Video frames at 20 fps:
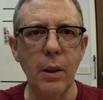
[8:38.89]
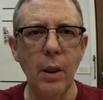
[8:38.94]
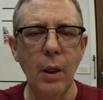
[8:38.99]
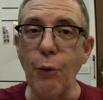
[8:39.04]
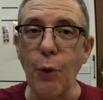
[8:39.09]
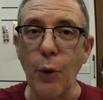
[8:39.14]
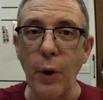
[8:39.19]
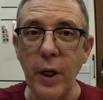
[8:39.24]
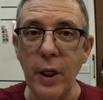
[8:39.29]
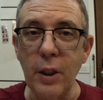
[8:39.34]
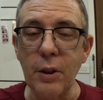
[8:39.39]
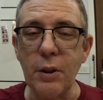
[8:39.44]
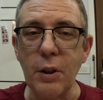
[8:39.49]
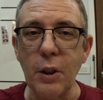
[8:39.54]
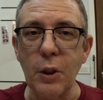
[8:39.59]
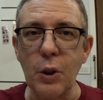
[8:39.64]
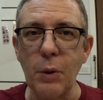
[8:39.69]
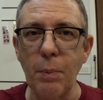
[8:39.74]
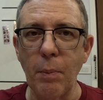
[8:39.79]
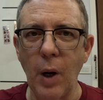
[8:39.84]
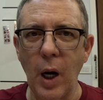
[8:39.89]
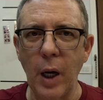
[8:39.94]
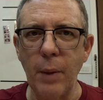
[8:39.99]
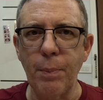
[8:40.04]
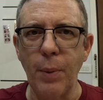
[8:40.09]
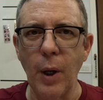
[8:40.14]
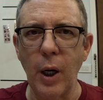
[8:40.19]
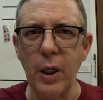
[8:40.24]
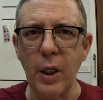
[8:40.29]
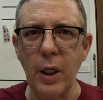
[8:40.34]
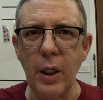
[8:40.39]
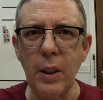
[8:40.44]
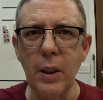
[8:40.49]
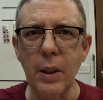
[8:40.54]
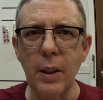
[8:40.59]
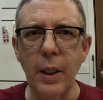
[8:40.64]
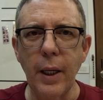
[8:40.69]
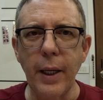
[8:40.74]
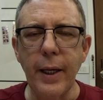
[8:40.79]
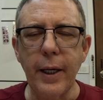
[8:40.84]
For instance, my buddy,
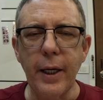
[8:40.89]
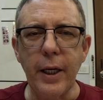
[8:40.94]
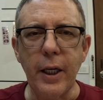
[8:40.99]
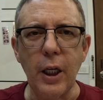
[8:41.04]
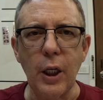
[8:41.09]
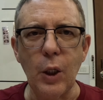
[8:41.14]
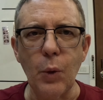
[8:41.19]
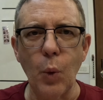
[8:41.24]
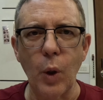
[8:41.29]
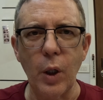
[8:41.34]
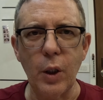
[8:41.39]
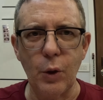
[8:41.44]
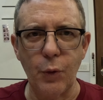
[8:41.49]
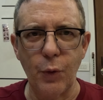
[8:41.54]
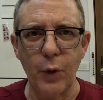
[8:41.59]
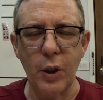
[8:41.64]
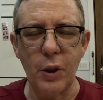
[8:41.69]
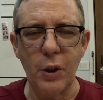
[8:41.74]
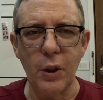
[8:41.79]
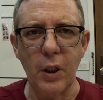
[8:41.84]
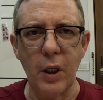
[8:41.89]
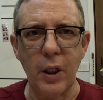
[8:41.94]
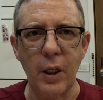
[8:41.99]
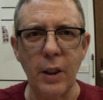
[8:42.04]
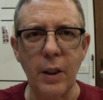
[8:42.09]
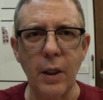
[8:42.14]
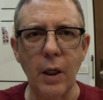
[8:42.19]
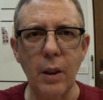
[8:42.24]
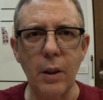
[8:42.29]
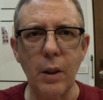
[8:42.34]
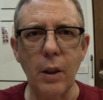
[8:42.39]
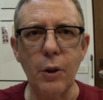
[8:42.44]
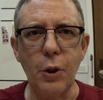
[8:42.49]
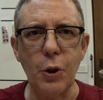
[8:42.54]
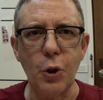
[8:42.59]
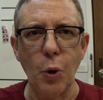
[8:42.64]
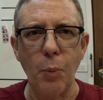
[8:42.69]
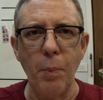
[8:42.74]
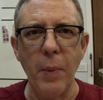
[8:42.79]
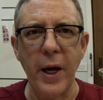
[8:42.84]
he was visiting
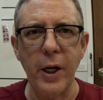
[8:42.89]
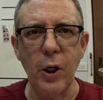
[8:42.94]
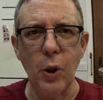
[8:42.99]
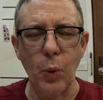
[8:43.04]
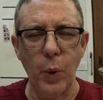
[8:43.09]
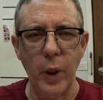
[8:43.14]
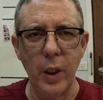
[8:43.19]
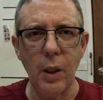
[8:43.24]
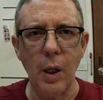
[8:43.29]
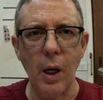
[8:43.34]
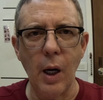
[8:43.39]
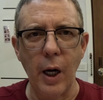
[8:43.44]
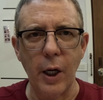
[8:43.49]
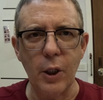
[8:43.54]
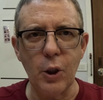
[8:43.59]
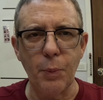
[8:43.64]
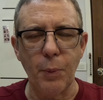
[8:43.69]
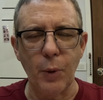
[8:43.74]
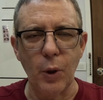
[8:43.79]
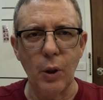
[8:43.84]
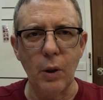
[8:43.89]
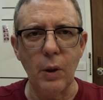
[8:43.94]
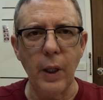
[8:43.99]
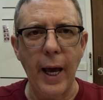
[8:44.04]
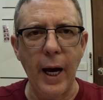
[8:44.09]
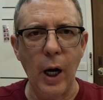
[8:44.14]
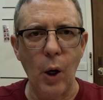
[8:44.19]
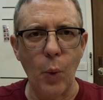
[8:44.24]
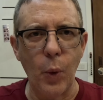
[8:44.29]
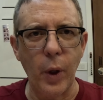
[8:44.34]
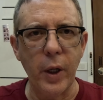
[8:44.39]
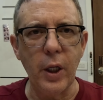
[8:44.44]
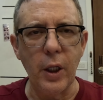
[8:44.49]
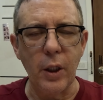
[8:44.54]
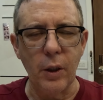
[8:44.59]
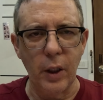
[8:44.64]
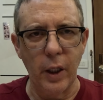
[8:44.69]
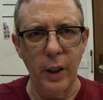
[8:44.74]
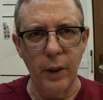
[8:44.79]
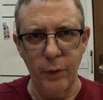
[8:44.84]
Sumetawit Hospital out where he
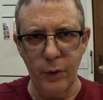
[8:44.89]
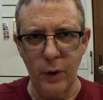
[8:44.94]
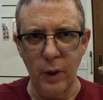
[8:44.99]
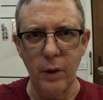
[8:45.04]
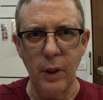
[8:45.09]
lives,